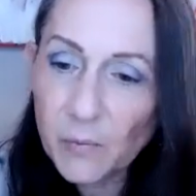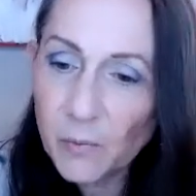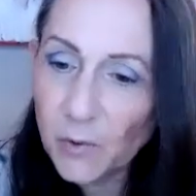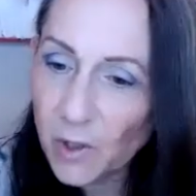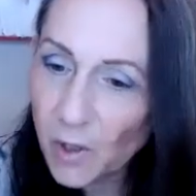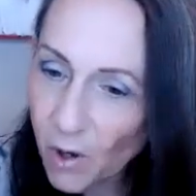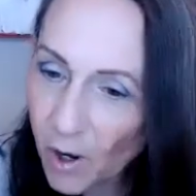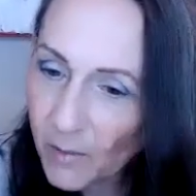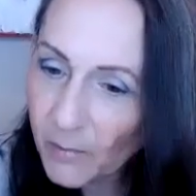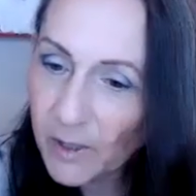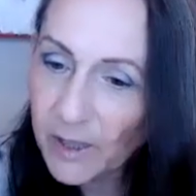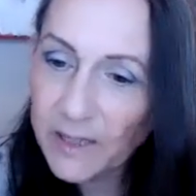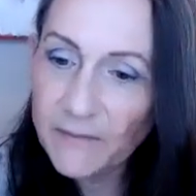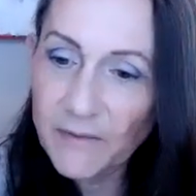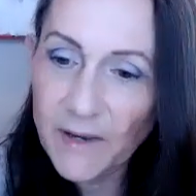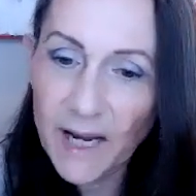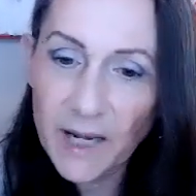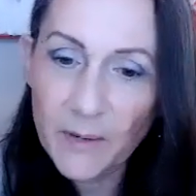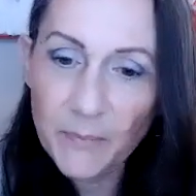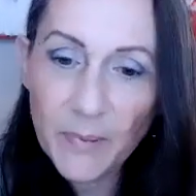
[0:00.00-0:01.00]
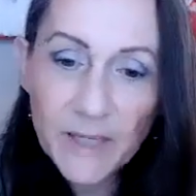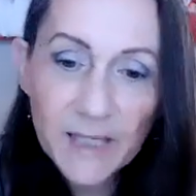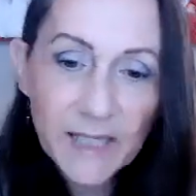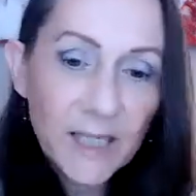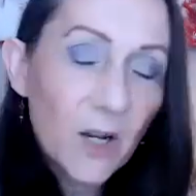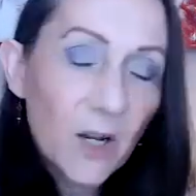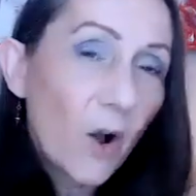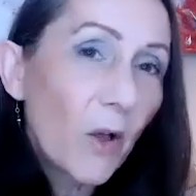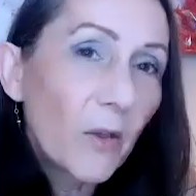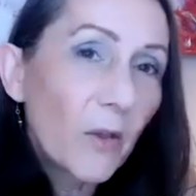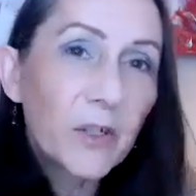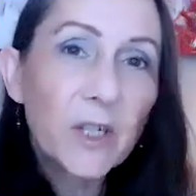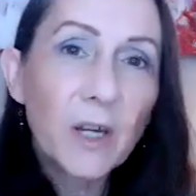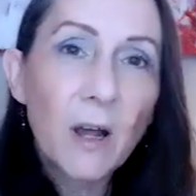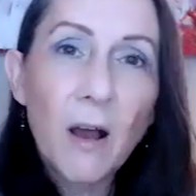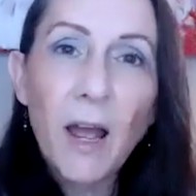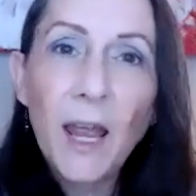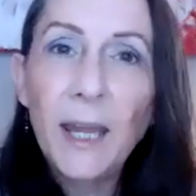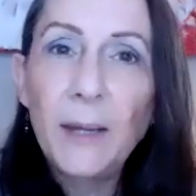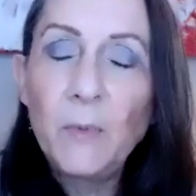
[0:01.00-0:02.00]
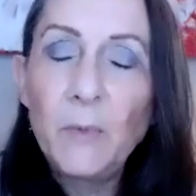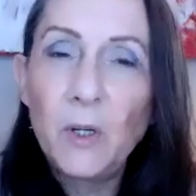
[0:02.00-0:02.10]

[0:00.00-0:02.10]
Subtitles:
We're normally very busy all the time.